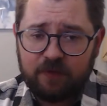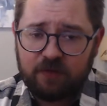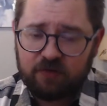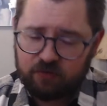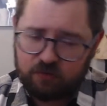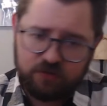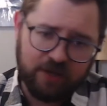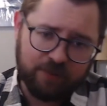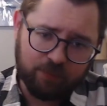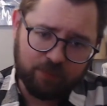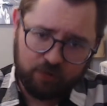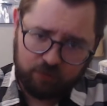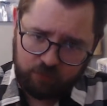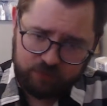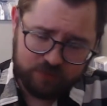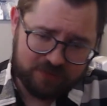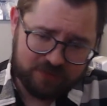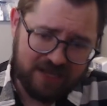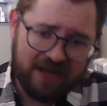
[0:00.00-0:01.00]
So you get +1
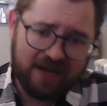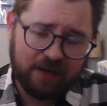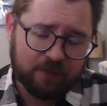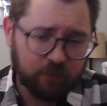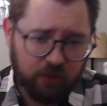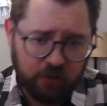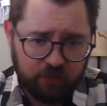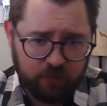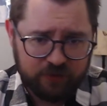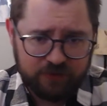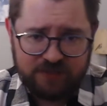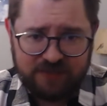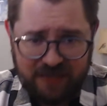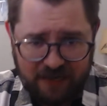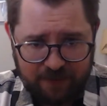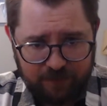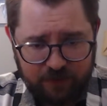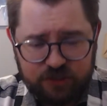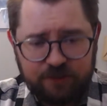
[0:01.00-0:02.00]
to attack and +1 to
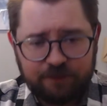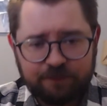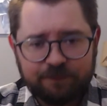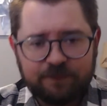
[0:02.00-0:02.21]
damage.